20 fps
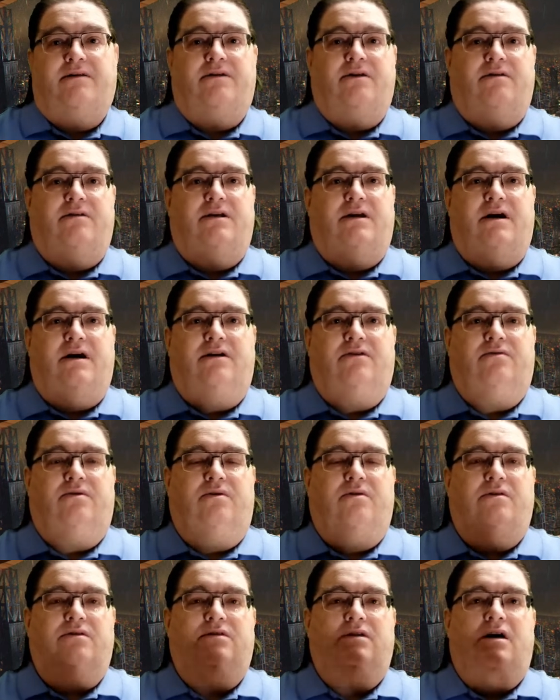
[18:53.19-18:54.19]
during the dice
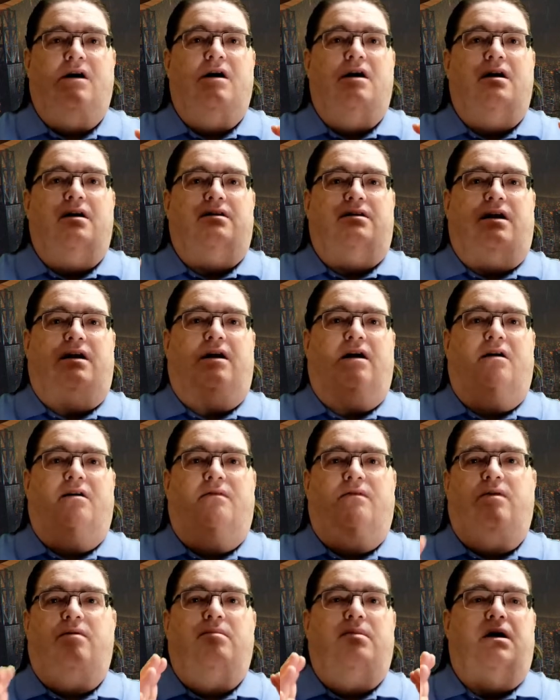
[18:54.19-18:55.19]
rolls, take care of
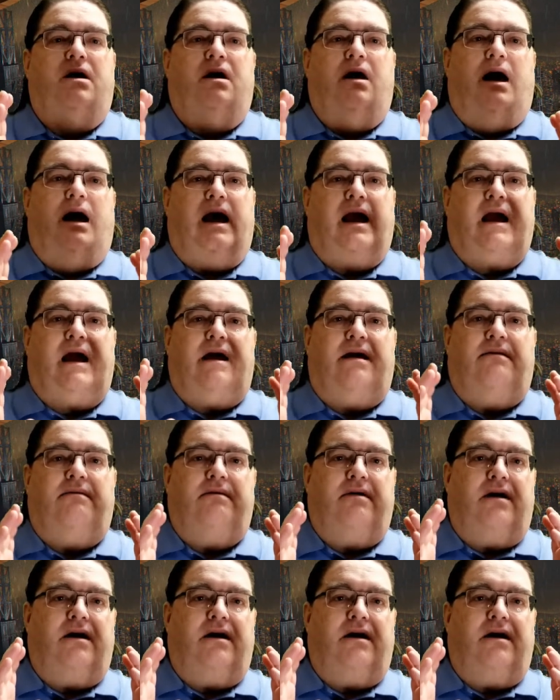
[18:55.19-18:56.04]
them, and